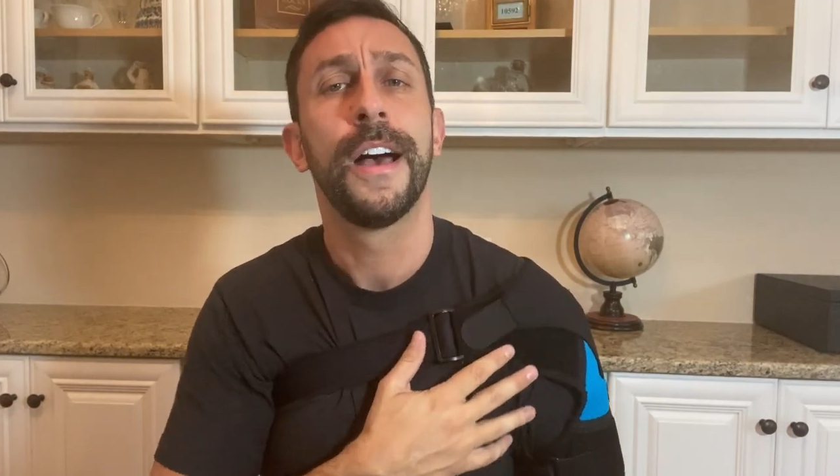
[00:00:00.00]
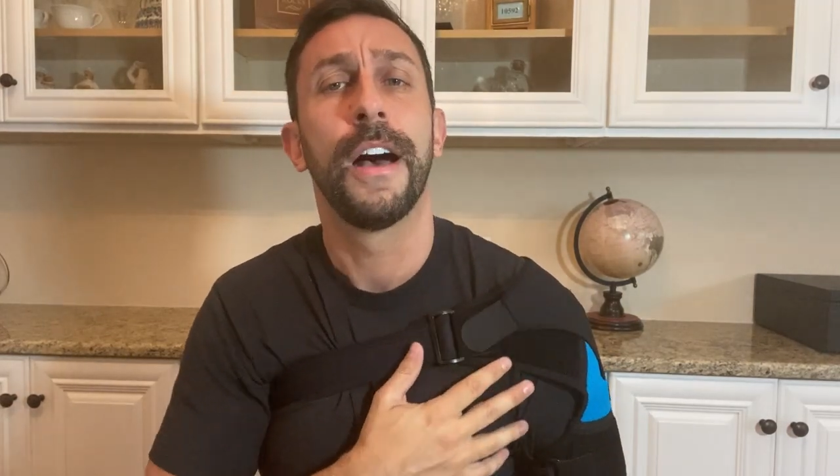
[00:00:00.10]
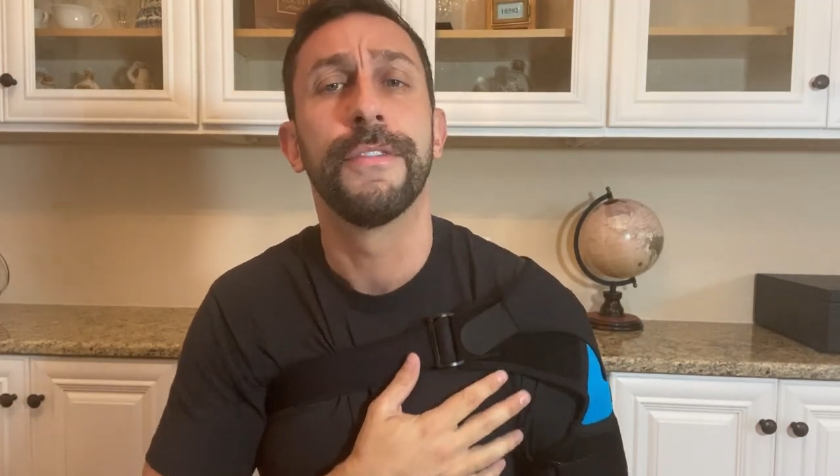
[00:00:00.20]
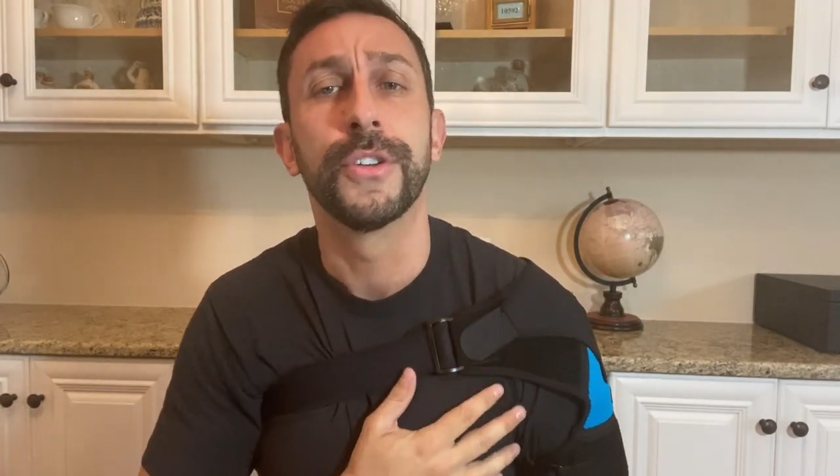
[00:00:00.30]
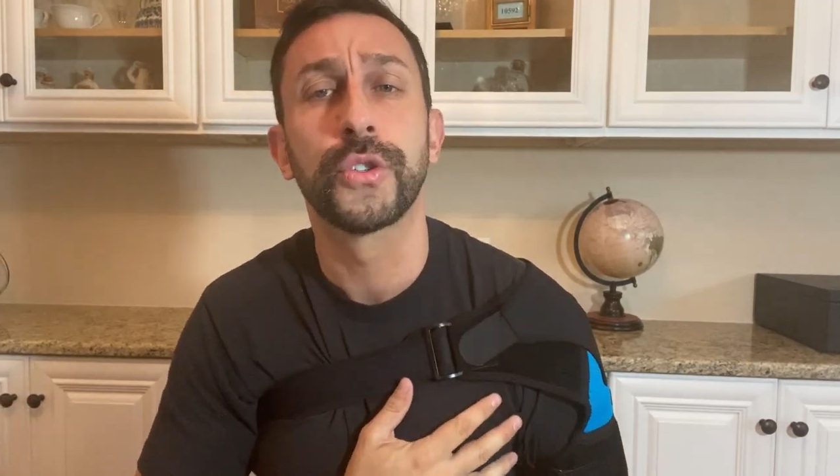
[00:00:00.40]

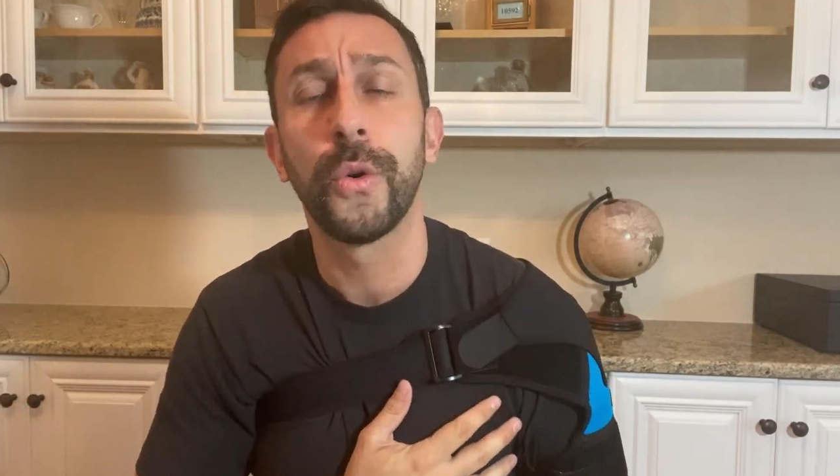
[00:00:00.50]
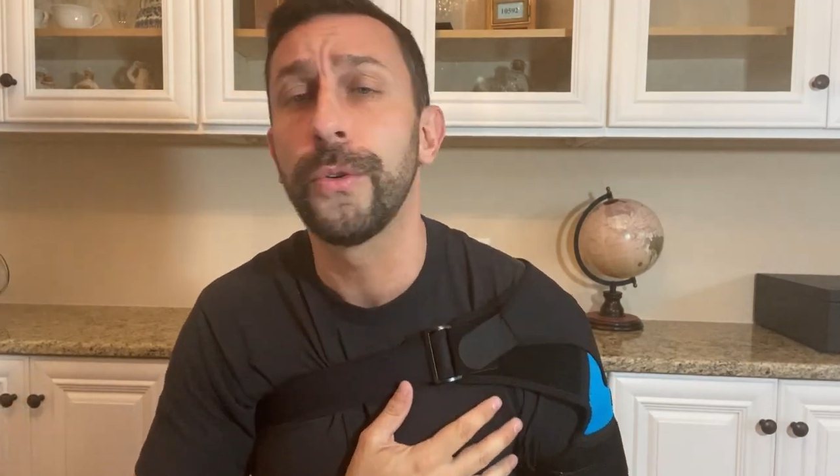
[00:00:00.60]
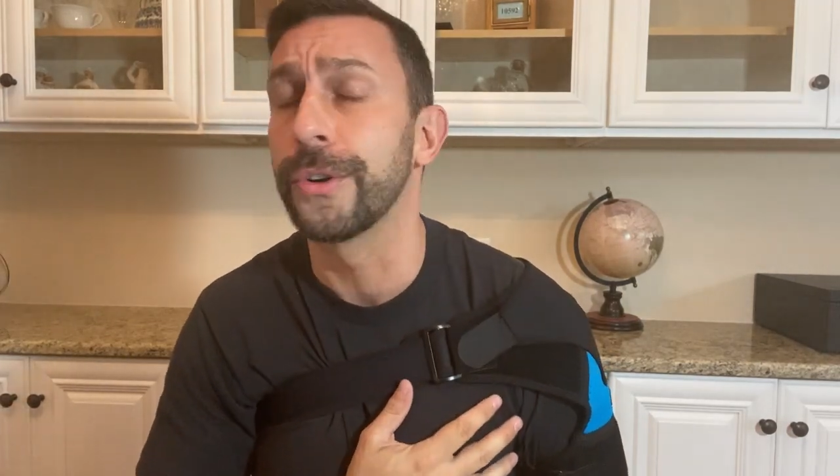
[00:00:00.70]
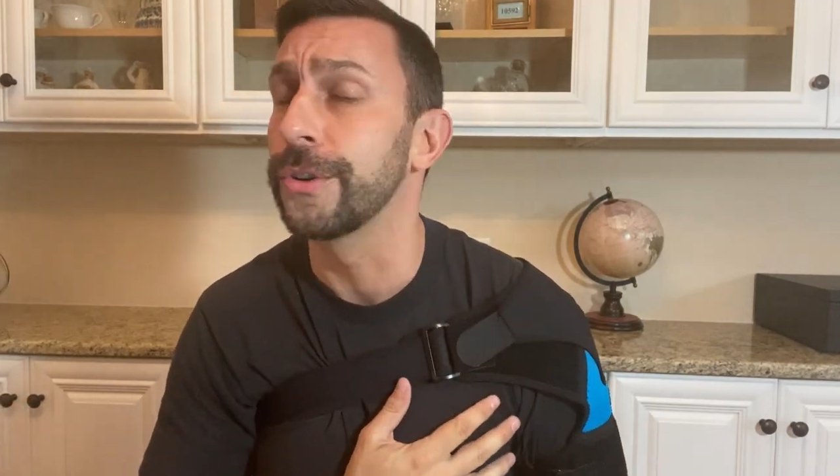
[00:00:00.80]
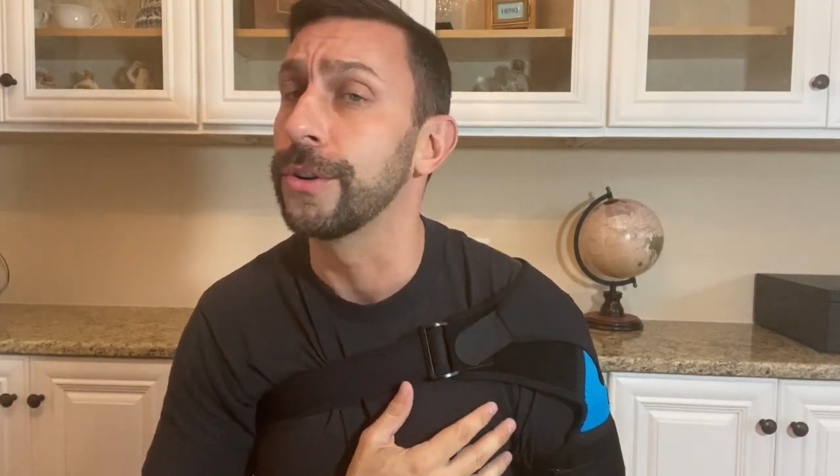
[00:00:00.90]
of the
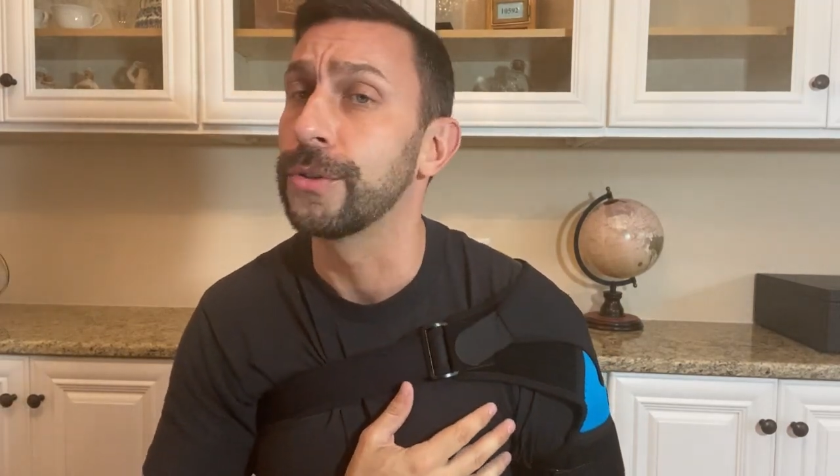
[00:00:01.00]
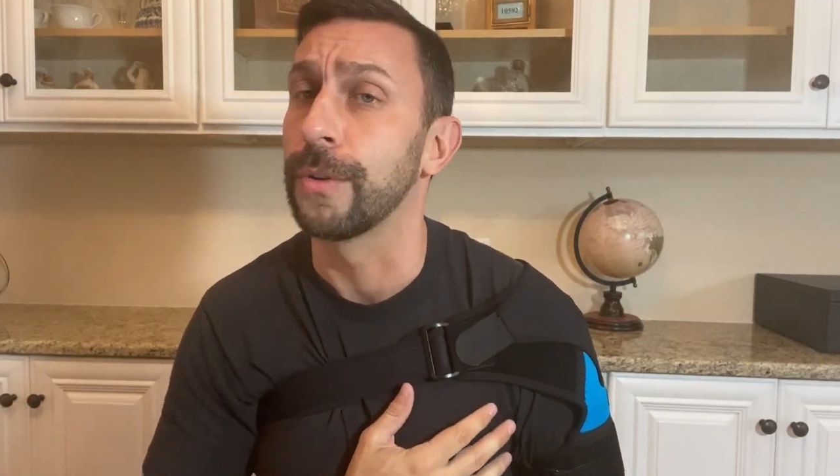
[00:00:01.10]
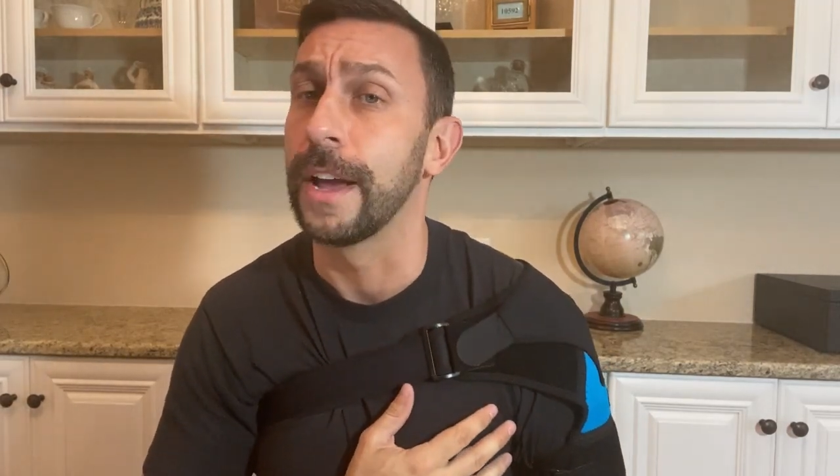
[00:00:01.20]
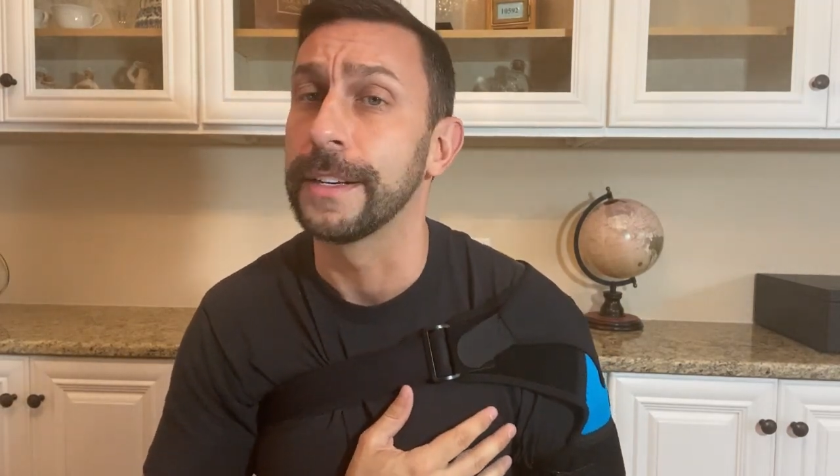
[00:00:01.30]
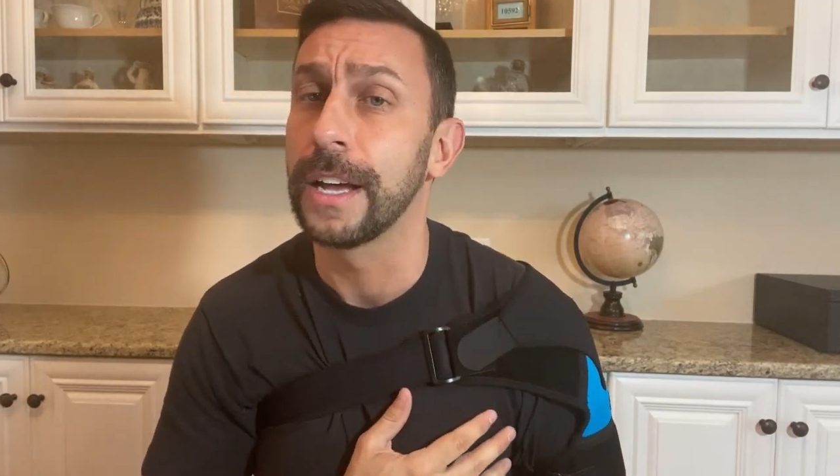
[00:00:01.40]
shoulder you're
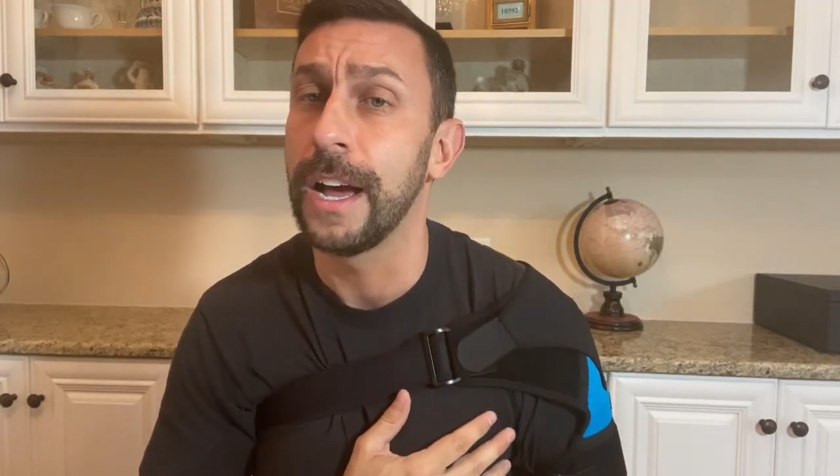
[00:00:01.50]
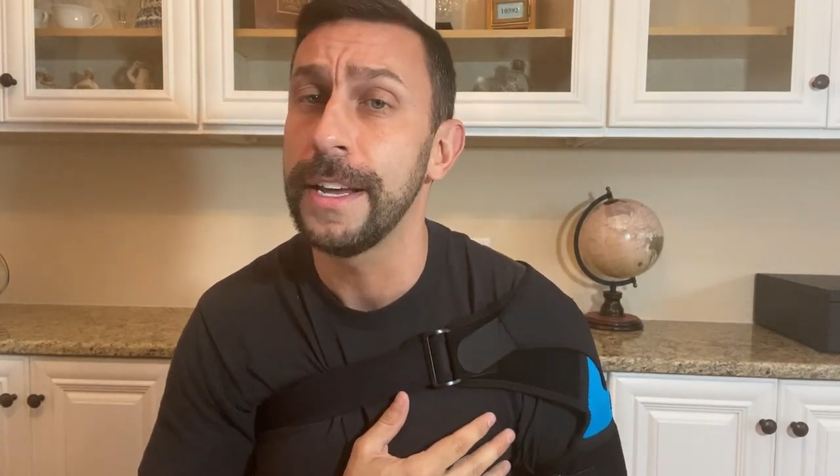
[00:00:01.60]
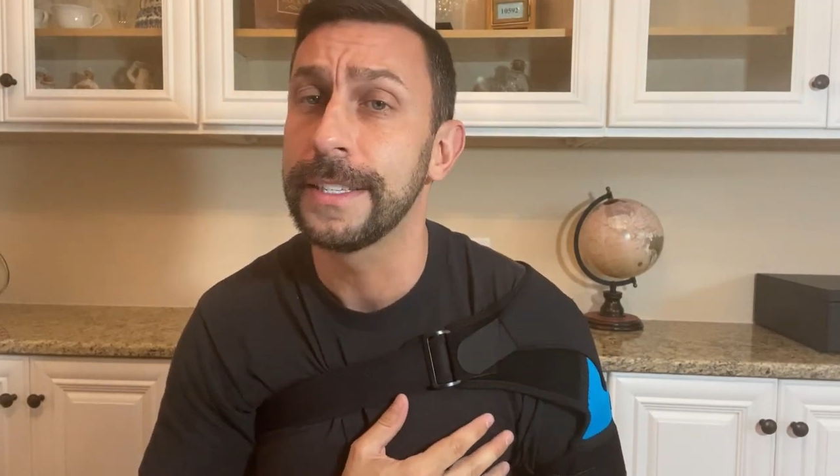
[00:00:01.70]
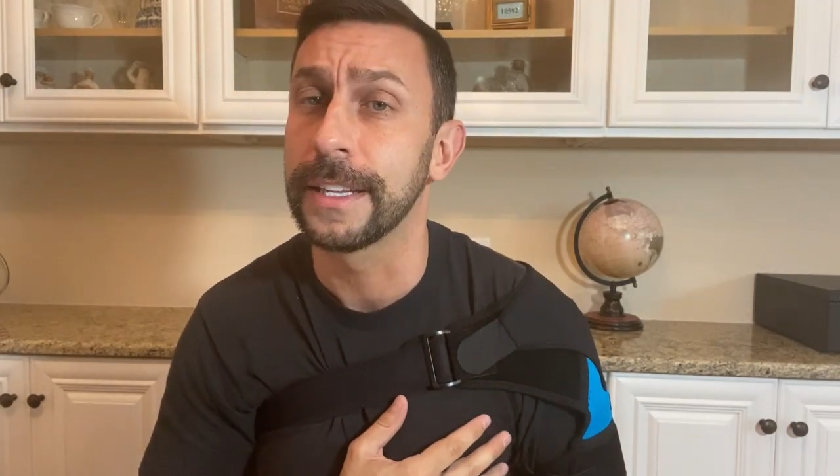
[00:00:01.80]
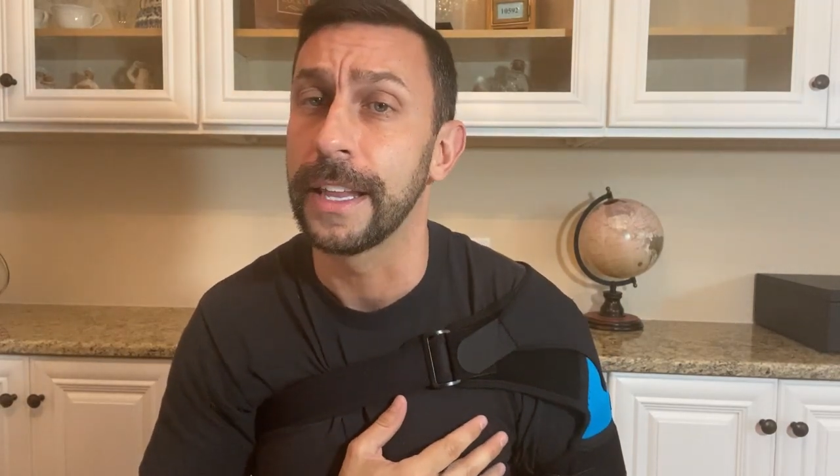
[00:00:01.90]
trying to
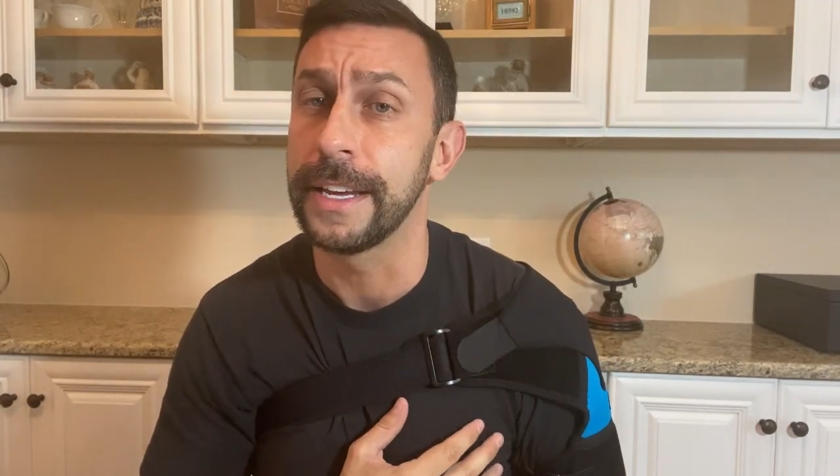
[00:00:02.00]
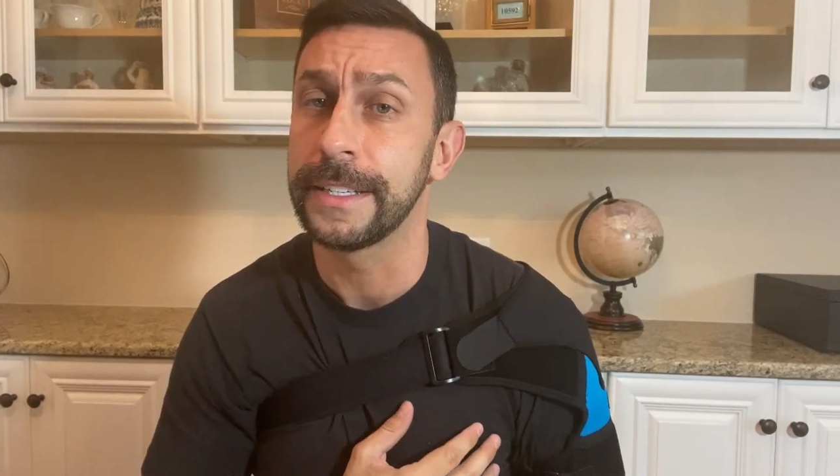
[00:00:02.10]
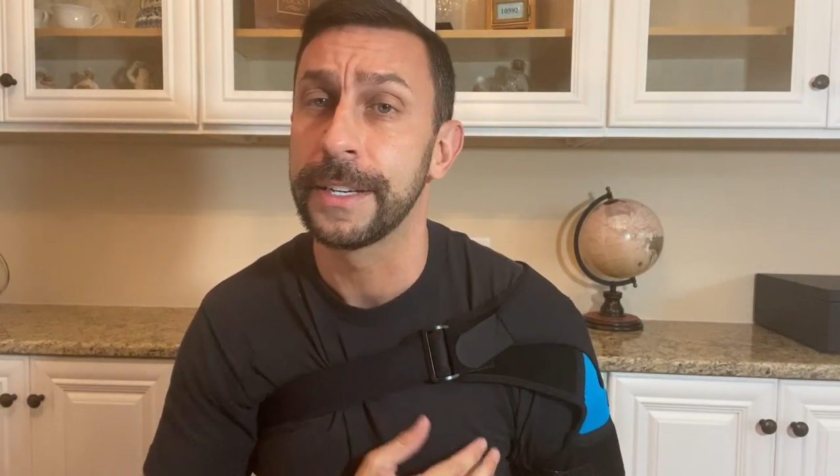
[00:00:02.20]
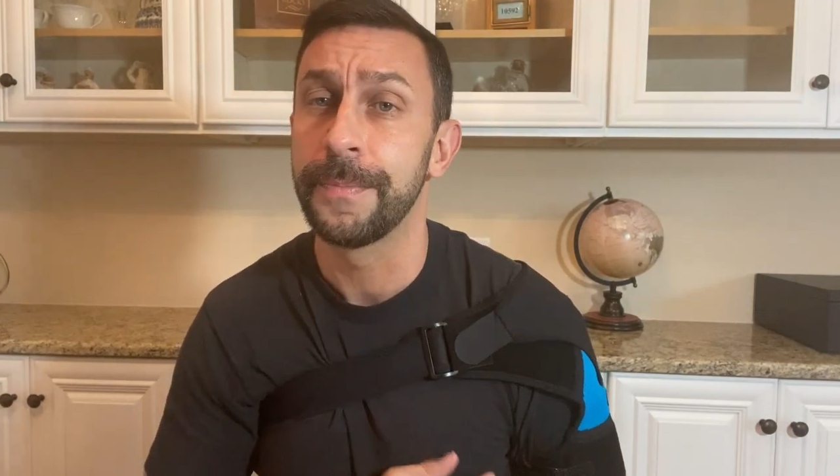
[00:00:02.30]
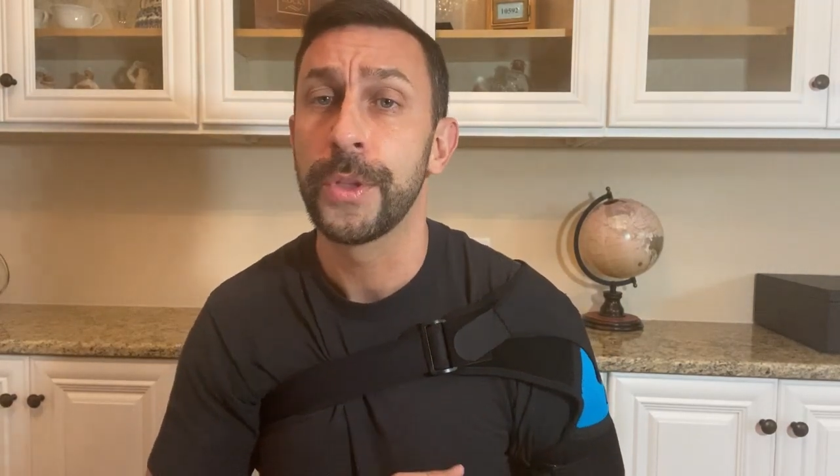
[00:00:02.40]
isolate.